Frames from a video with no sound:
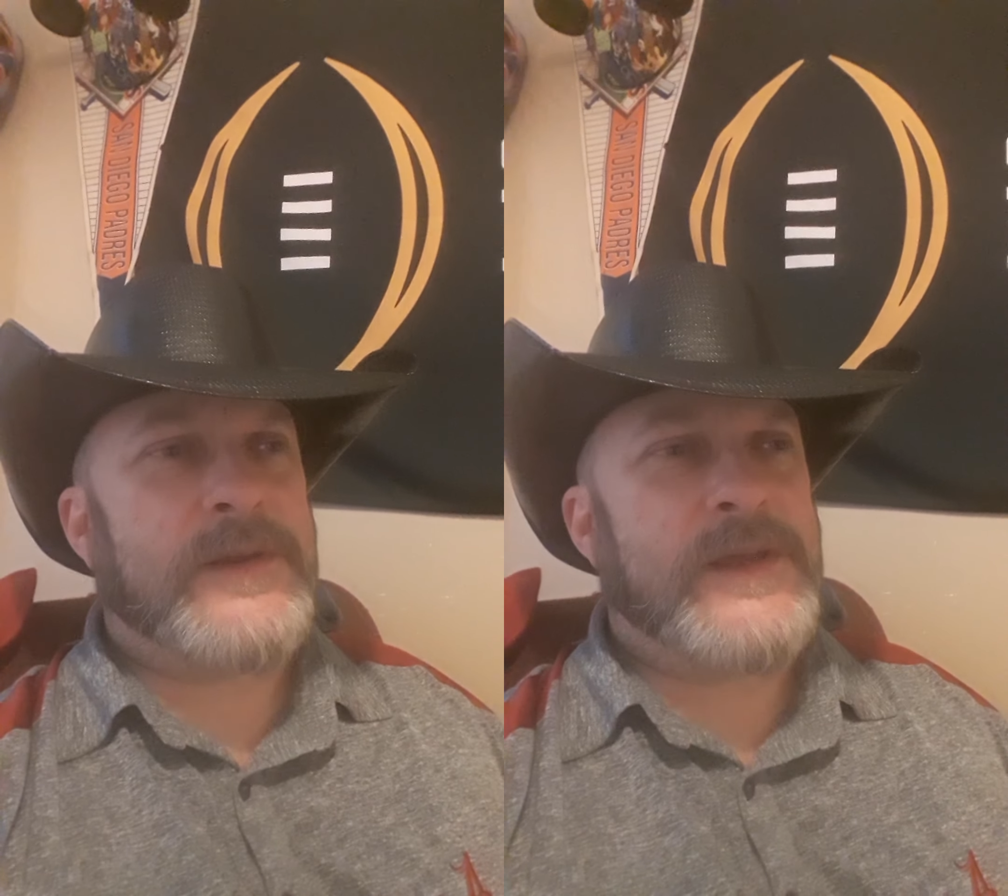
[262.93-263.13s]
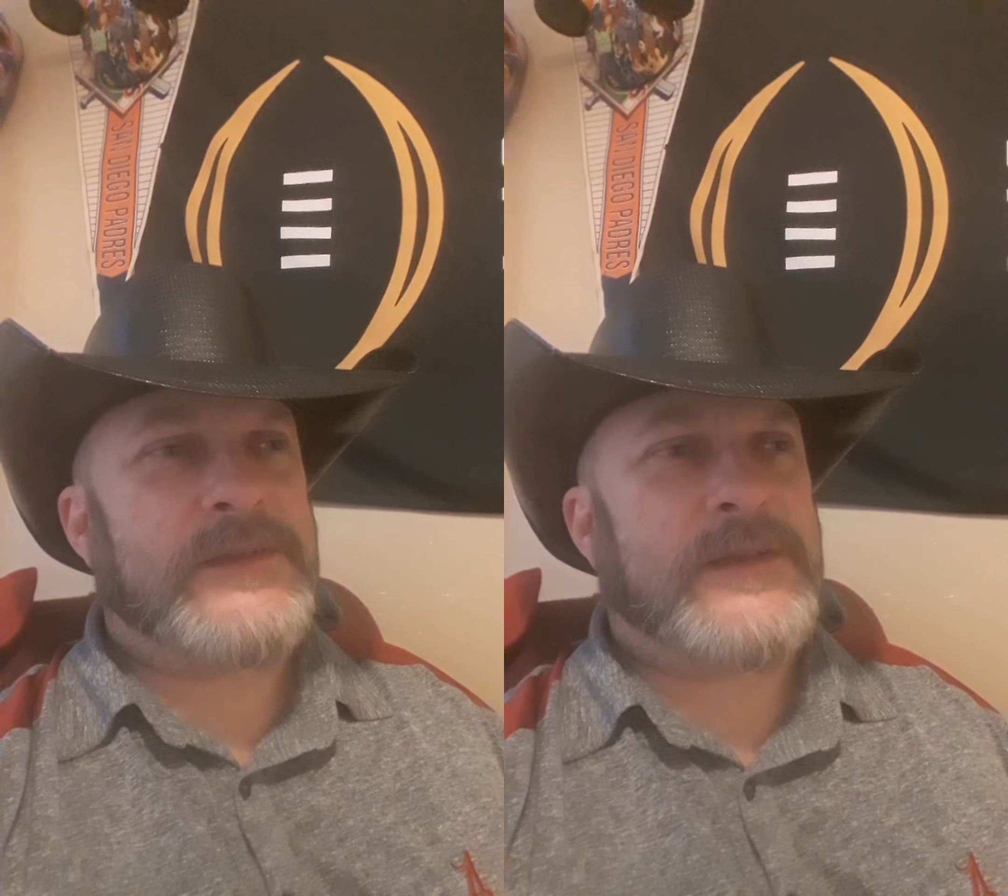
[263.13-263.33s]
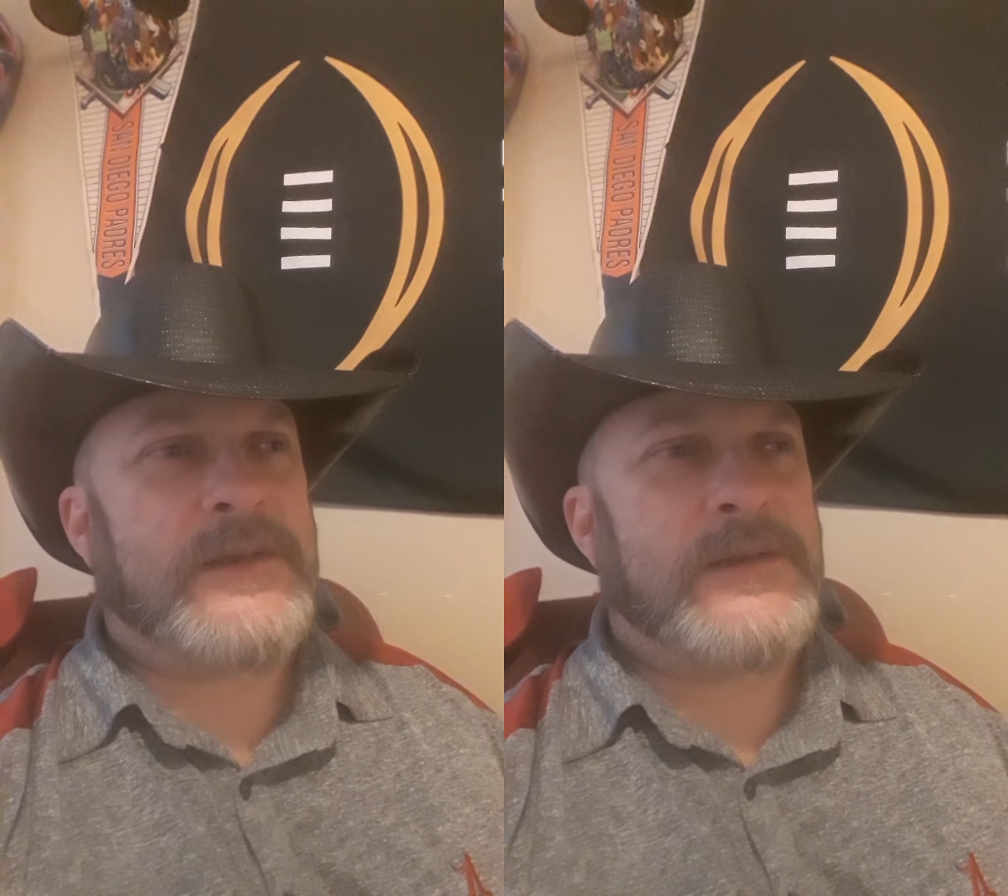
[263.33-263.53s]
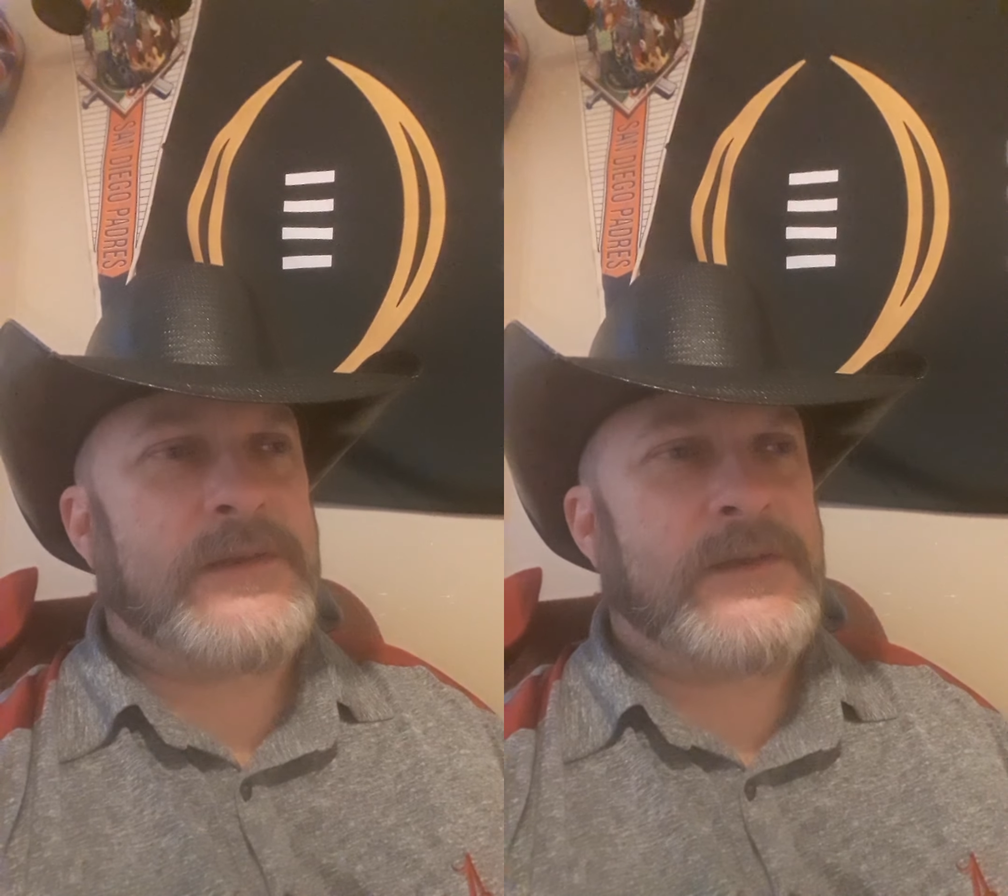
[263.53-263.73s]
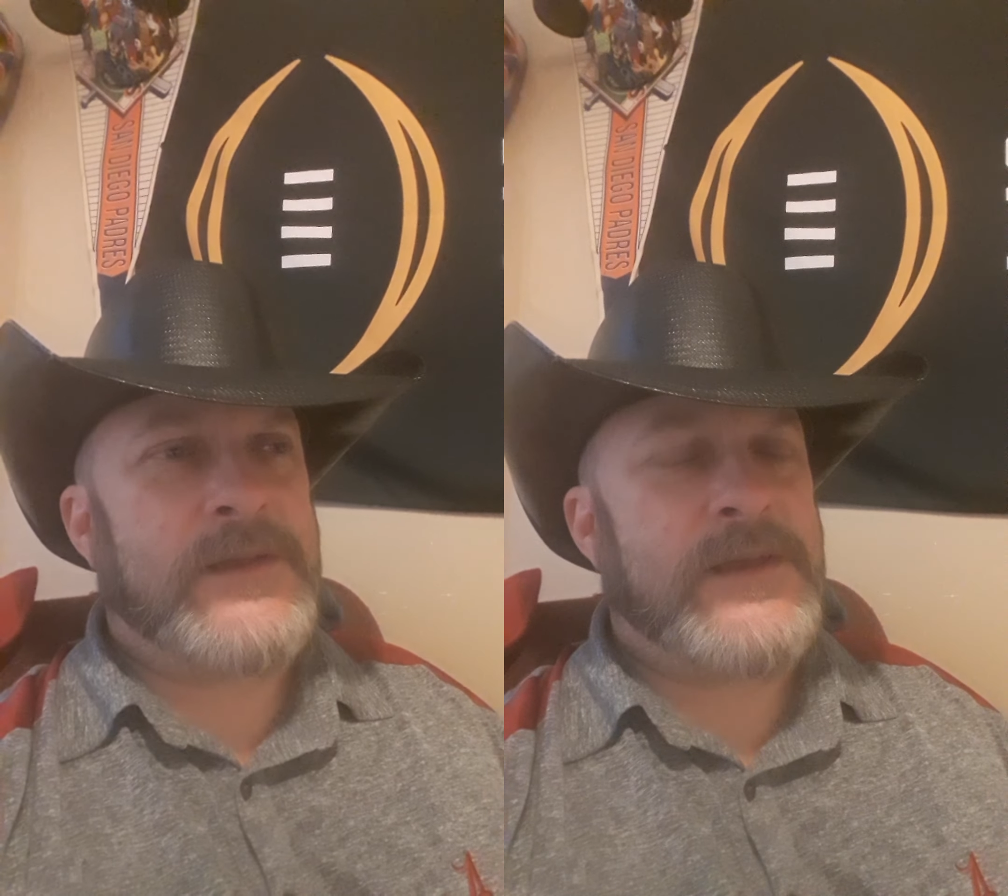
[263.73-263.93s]
gets a
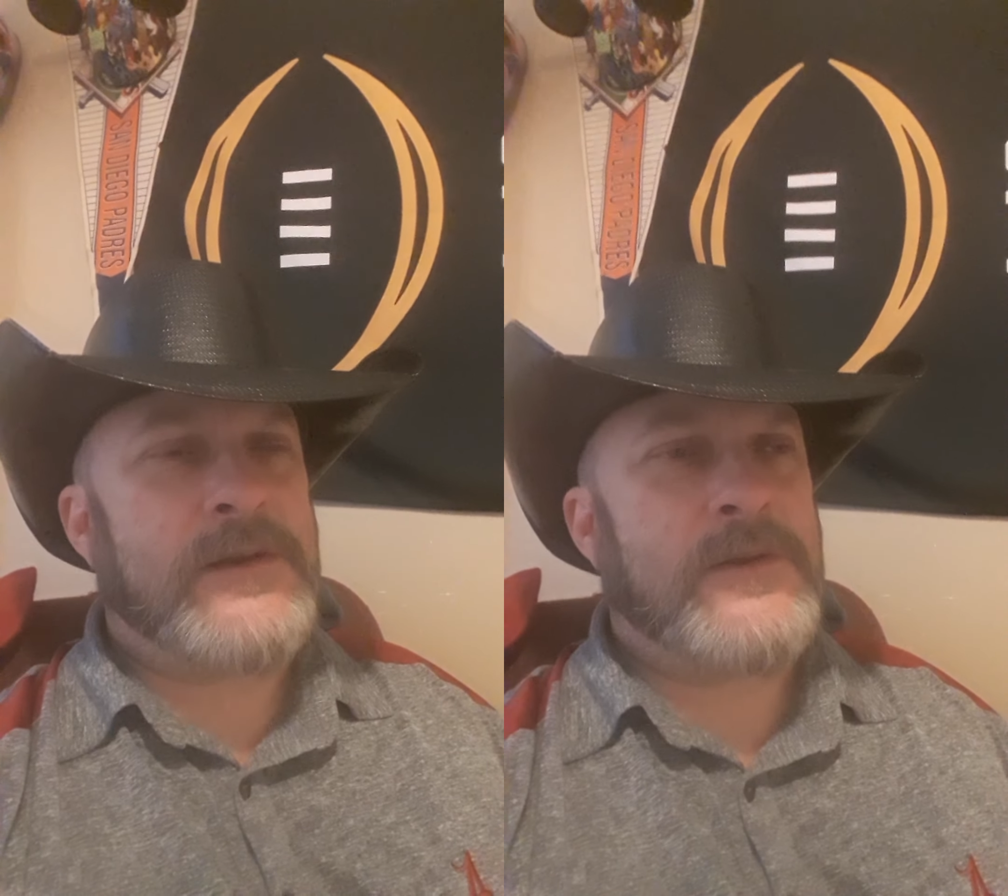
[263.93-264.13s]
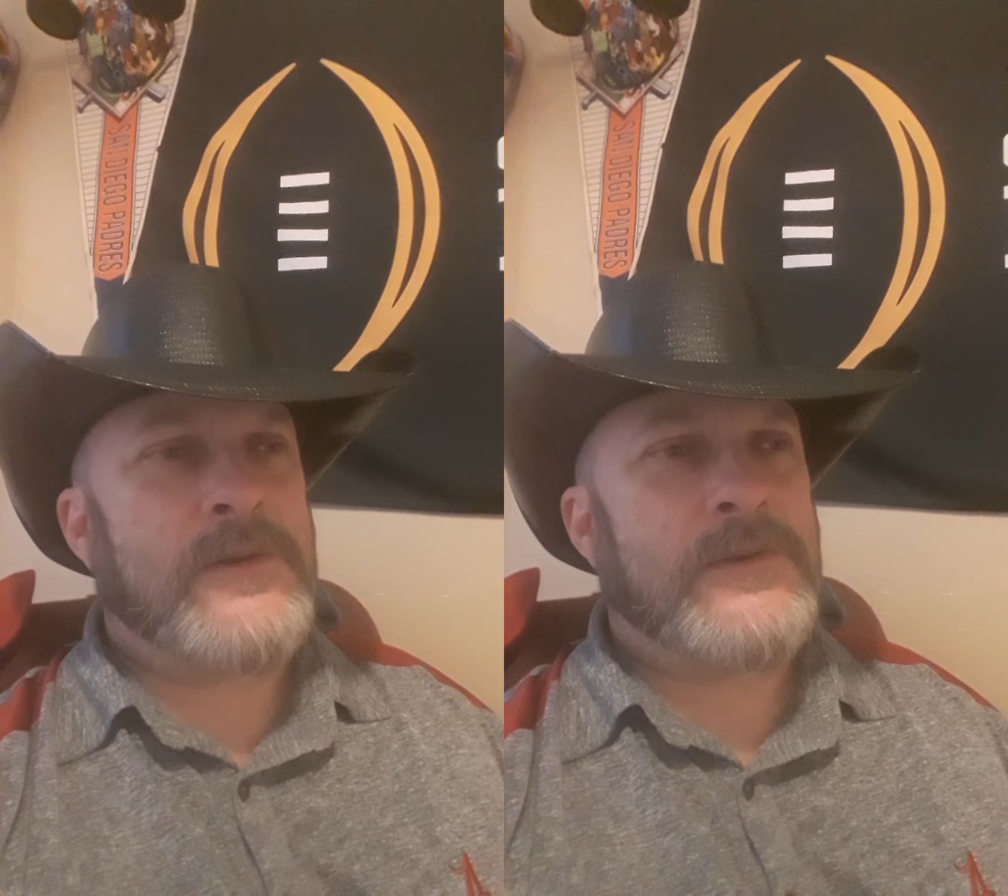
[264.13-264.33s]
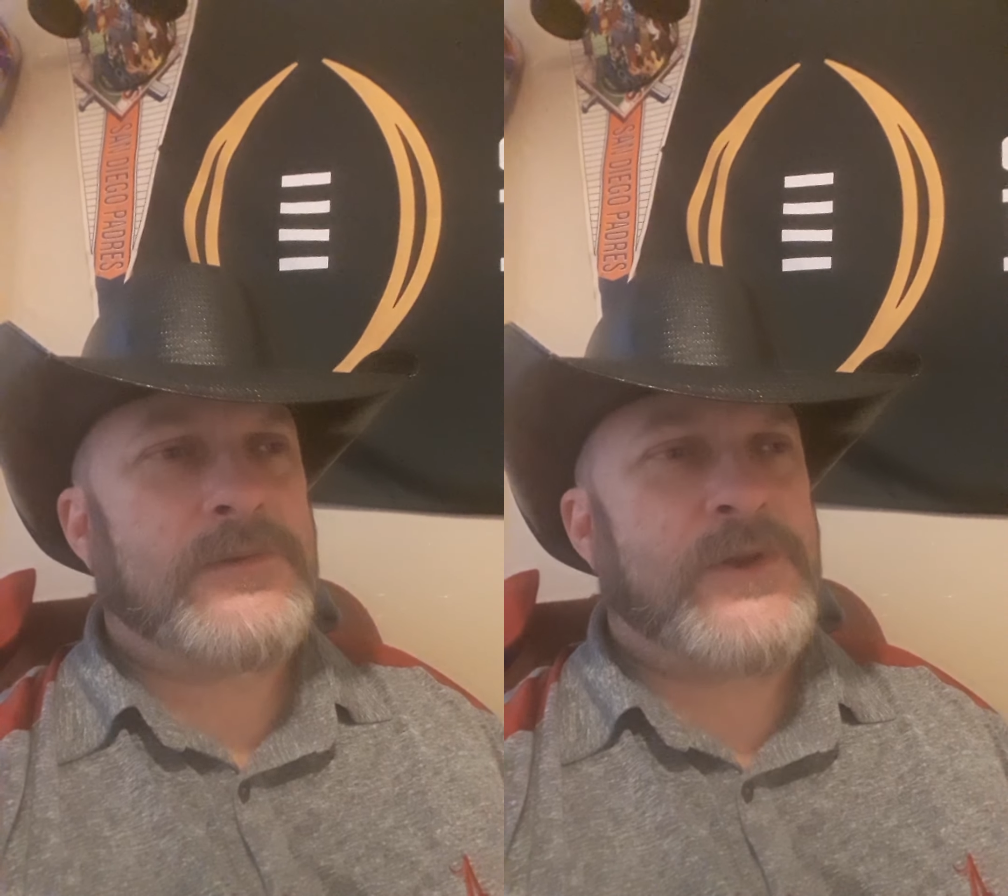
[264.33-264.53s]
little